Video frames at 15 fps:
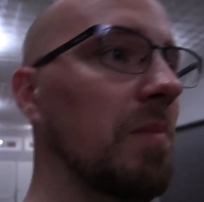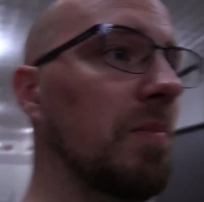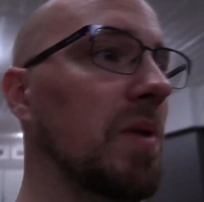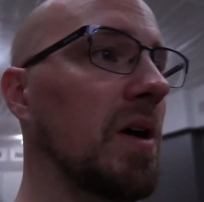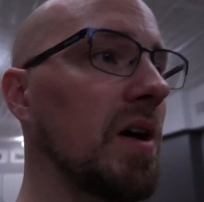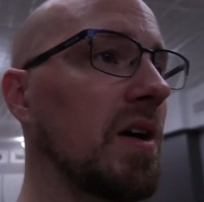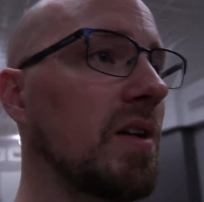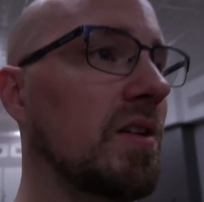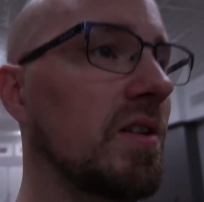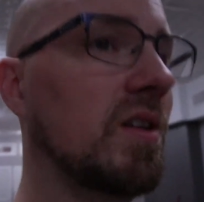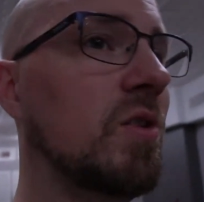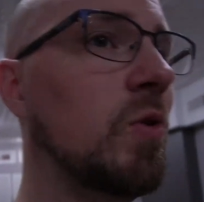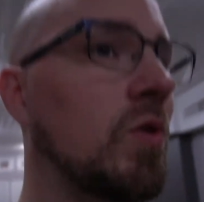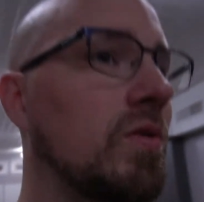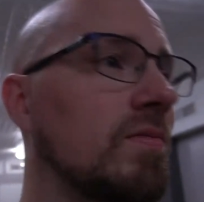But
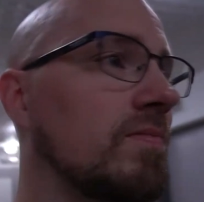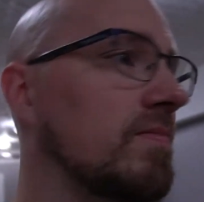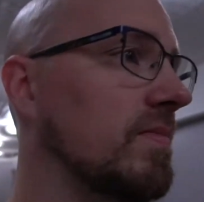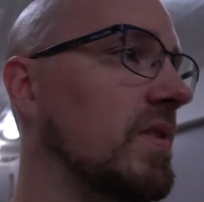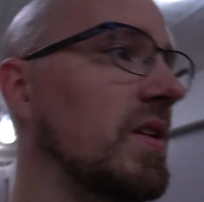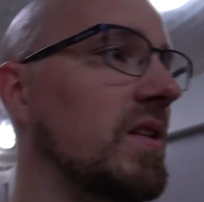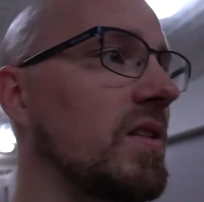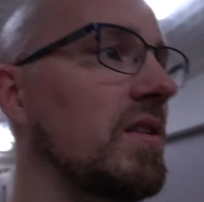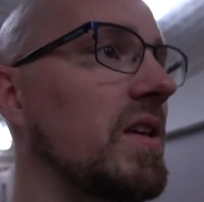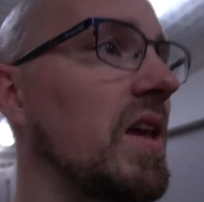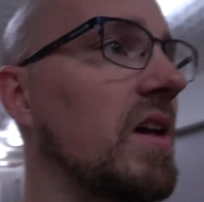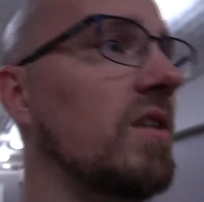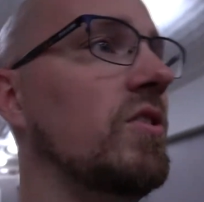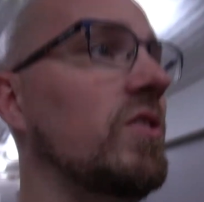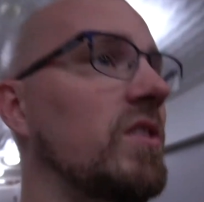
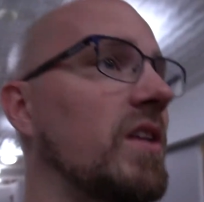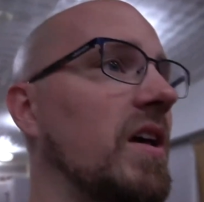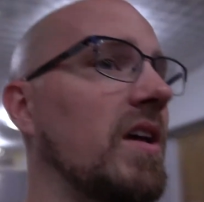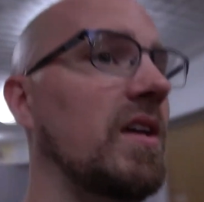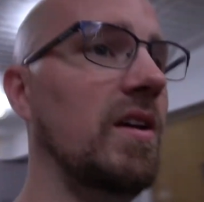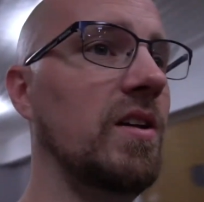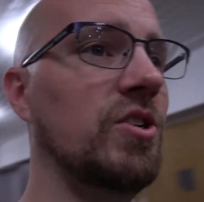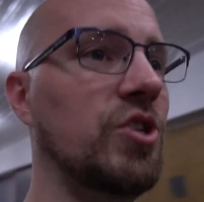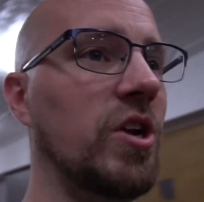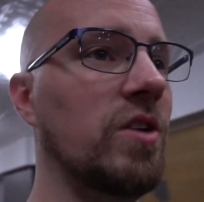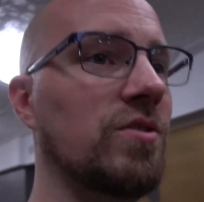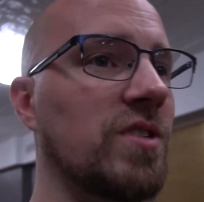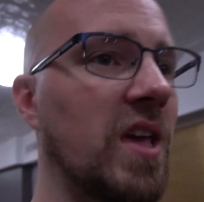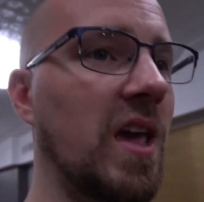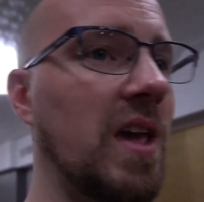yeah, good day.
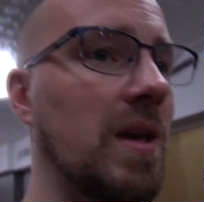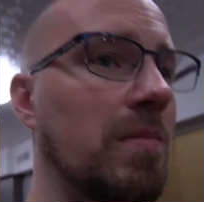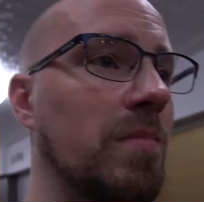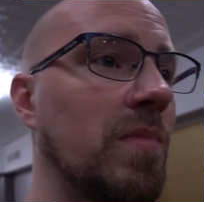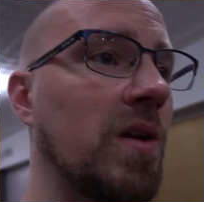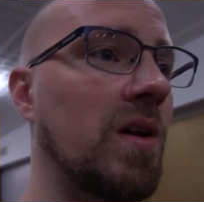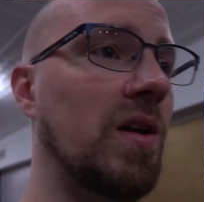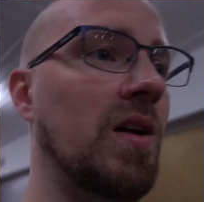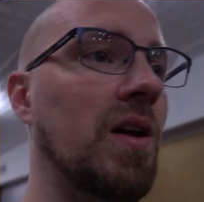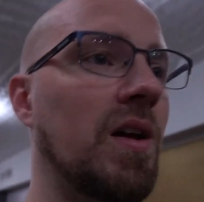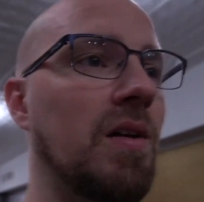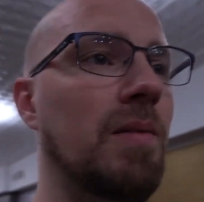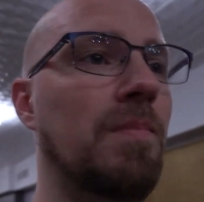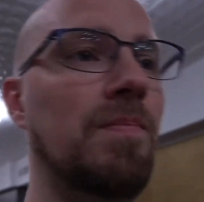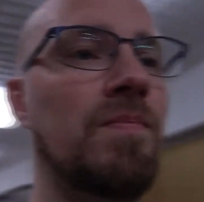Chairs came.
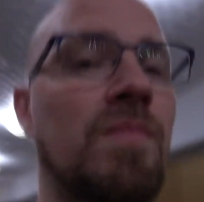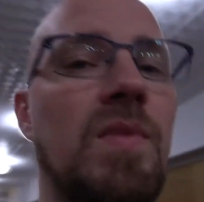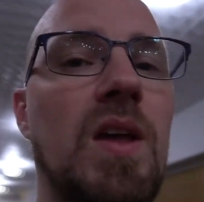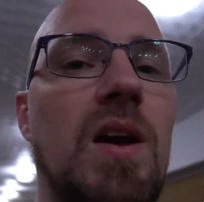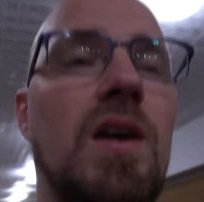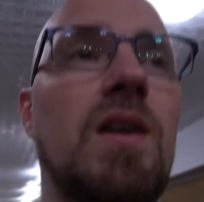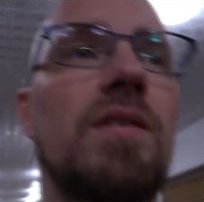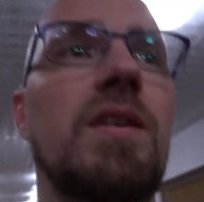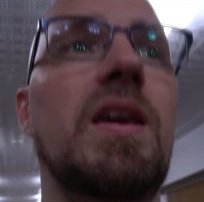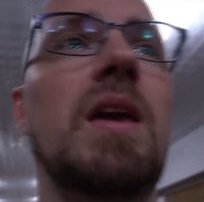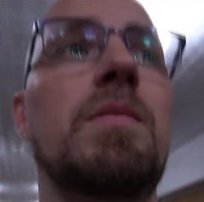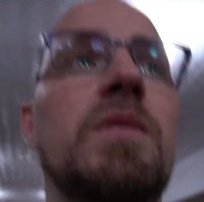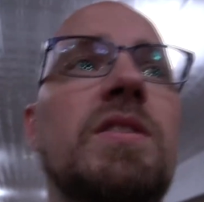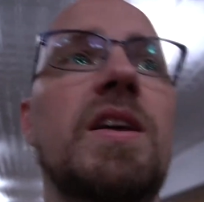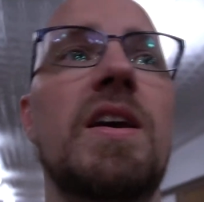They
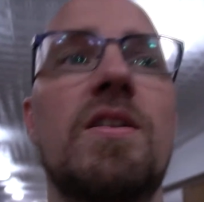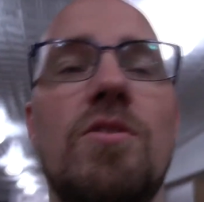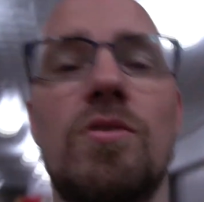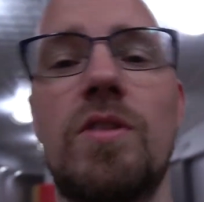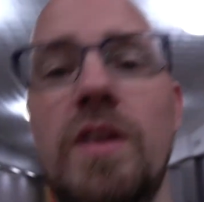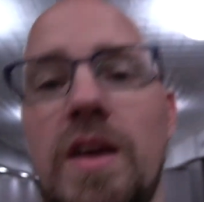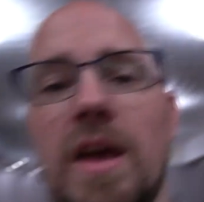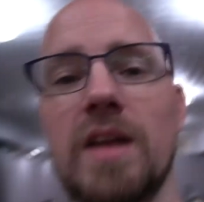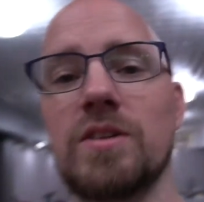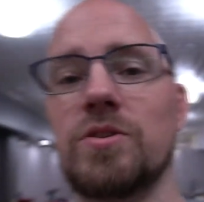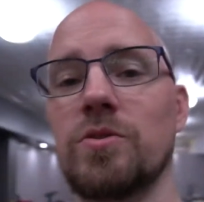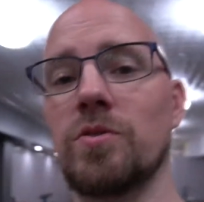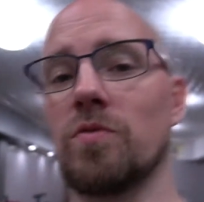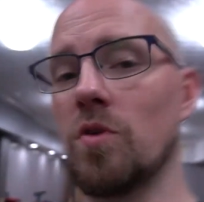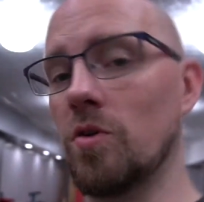came a day early and
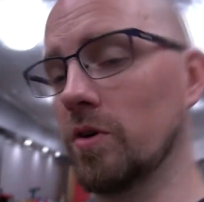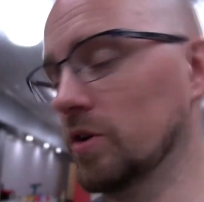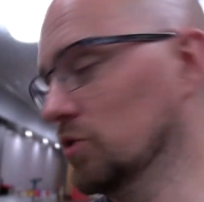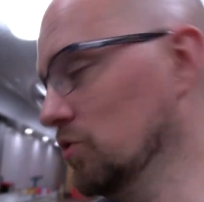to the wrong